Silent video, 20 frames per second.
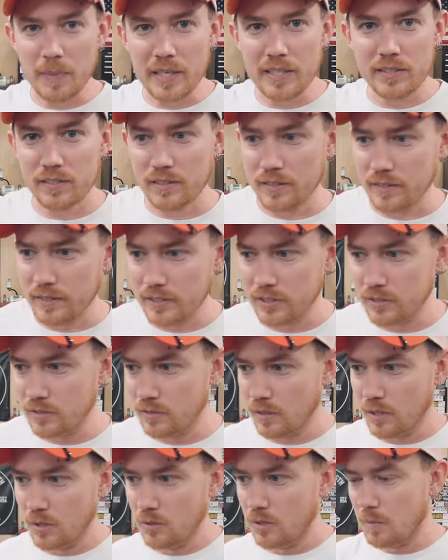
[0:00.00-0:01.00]
basically
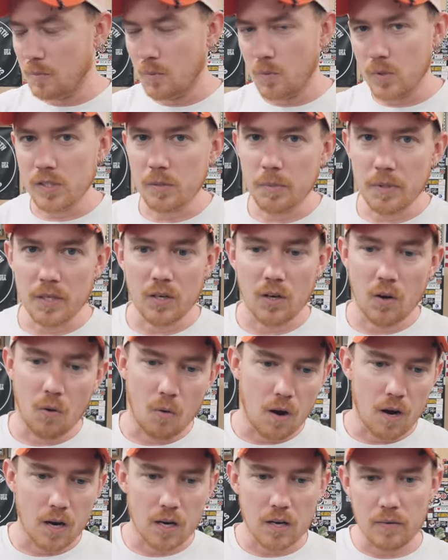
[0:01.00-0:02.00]
just load up a wheelbarrow,
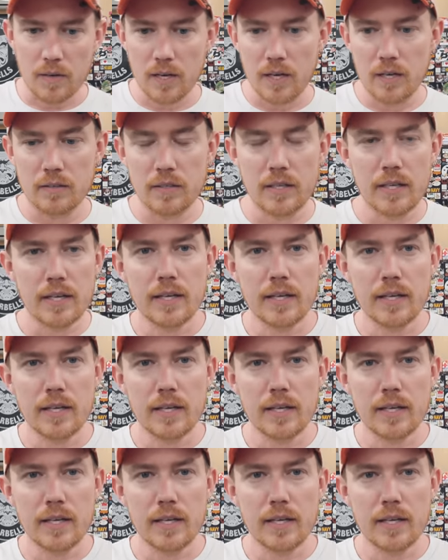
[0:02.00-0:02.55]
walk around,